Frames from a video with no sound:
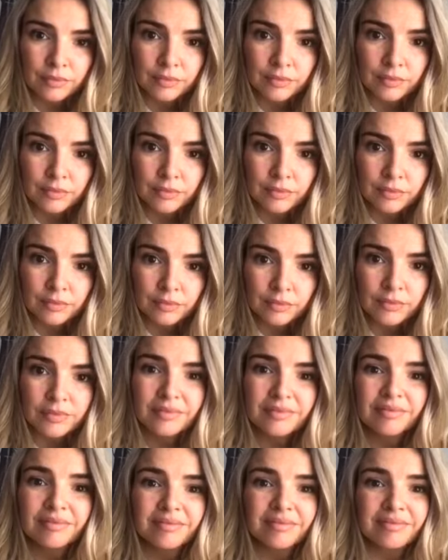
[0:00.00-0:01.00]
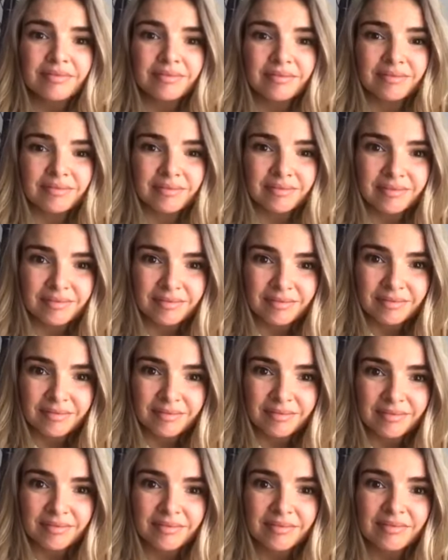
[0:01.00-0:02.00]

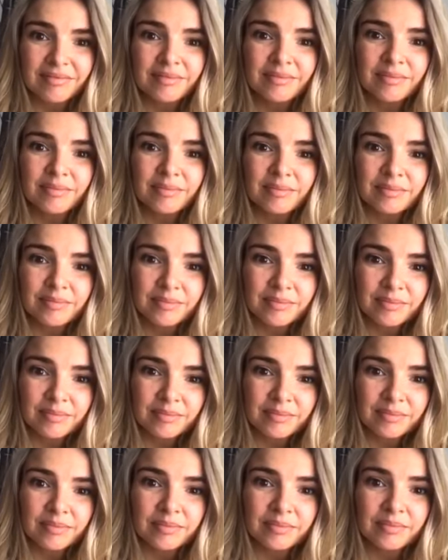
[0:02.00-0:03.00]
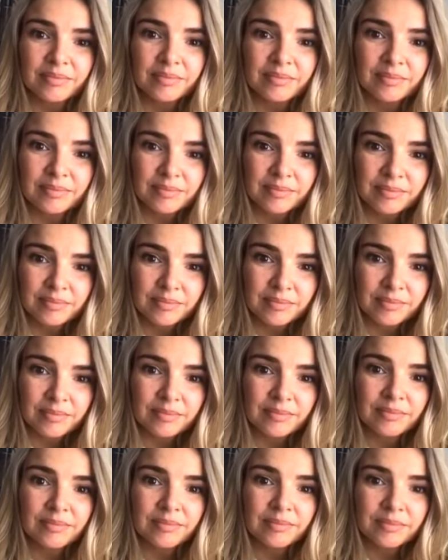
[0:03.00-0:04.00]

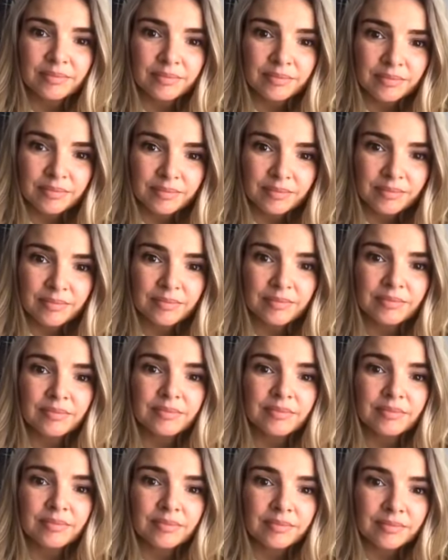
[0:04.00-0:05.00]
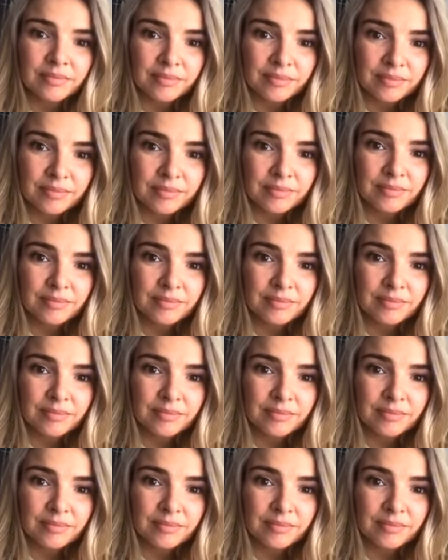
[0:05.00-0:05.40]
This person isn't speaking.